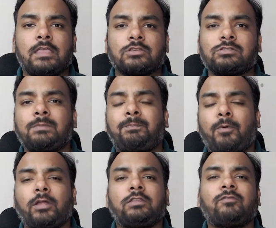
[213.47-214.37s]
So the
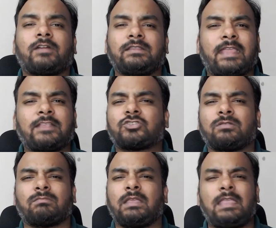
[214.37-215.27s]
point of
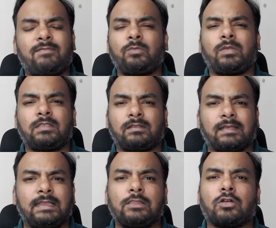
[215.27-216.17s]
contention, even with the
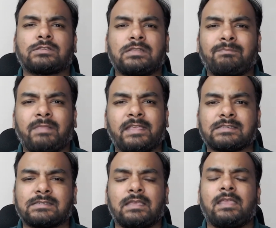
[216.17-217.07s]
three laws in place,